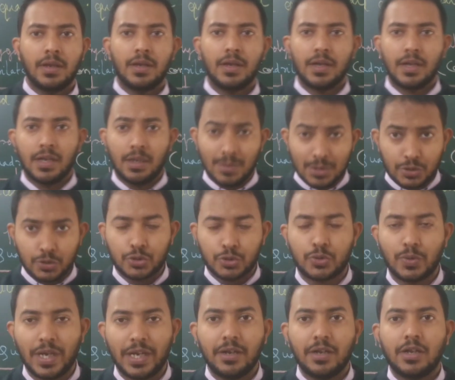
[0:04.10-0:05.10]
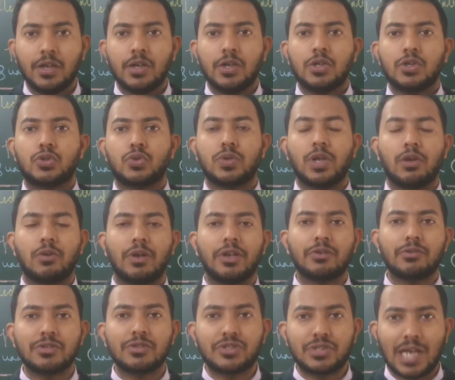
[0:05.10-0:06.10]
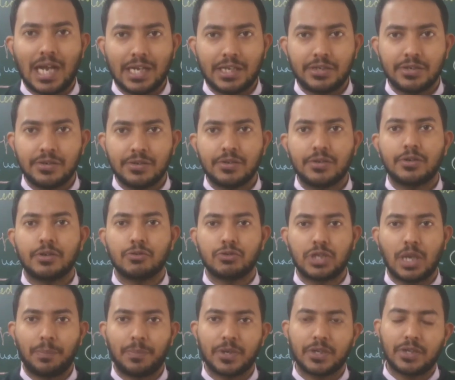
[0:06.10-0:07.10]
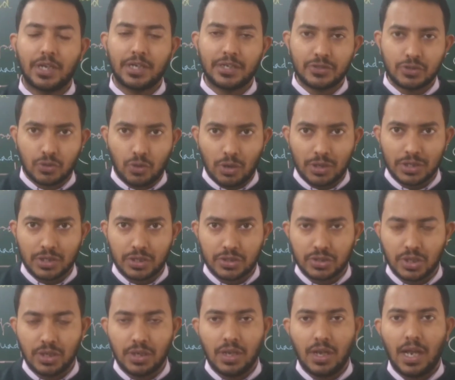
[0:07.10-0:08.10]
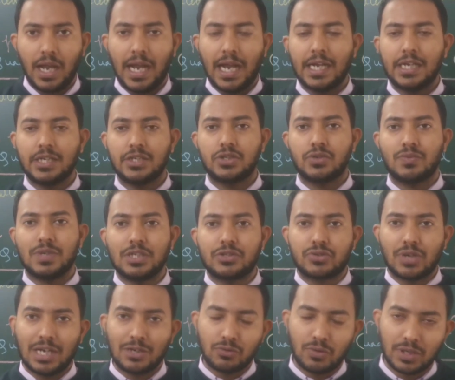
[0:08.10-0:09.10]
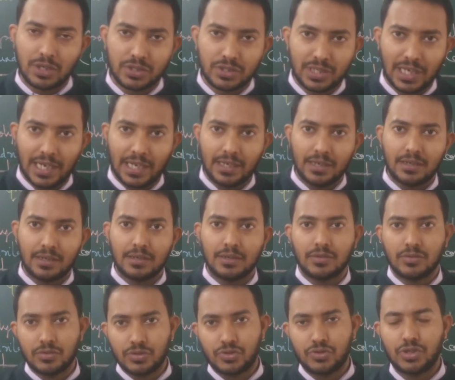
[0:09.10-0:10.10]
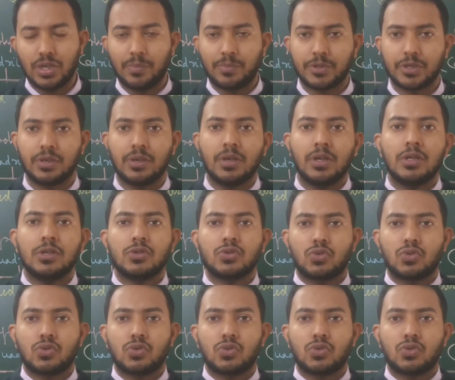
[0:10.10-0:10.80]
Namaste student. Today we are going to start new chapter, that is quadrilateral, and we will try to understand this chapter.